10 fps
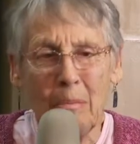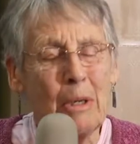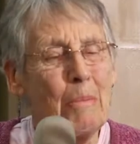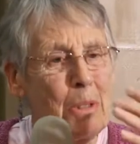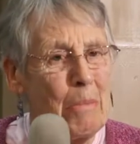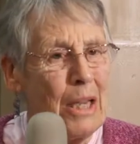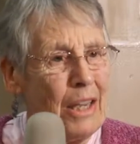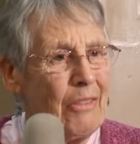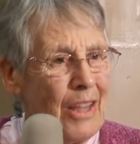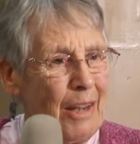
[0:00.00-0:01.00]
put them to
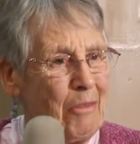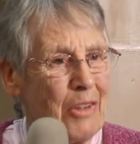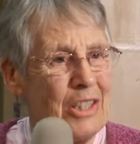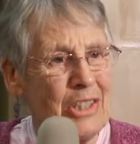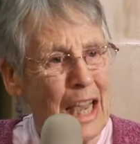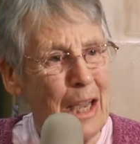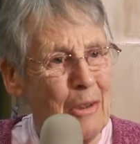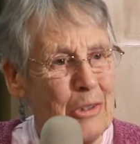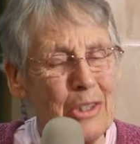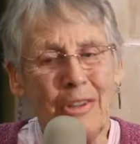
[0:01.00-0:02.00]
bed at that friend's
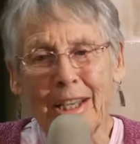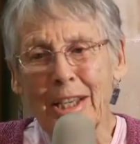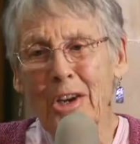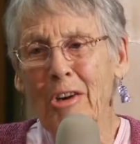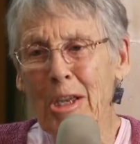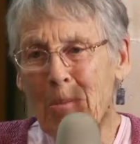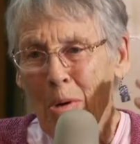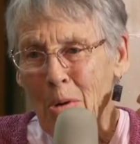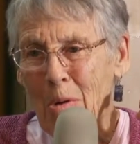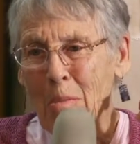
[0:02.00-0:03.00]
house, and then carry them
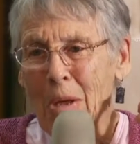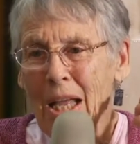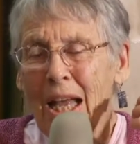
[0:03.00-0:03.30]
home.